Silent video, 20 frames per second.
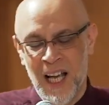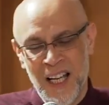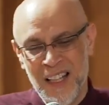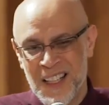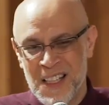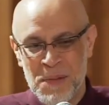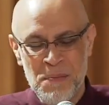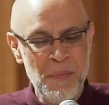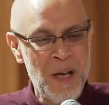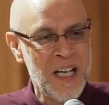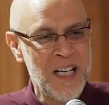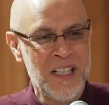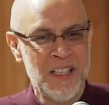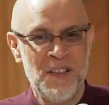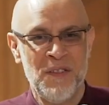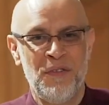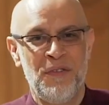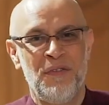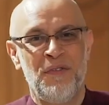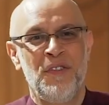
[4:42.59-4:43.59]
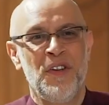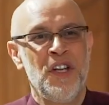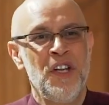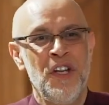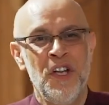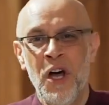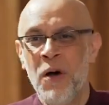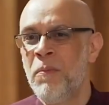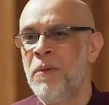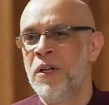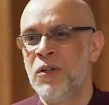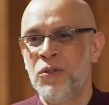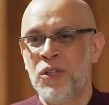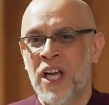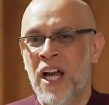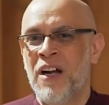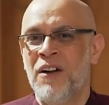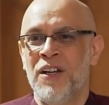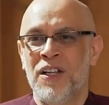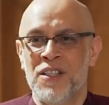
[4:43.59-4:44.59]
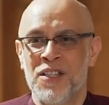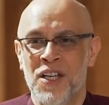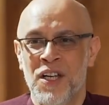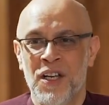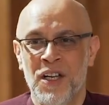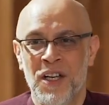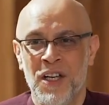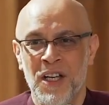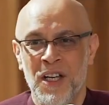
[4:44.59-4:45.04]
And this man is a phenomenal character.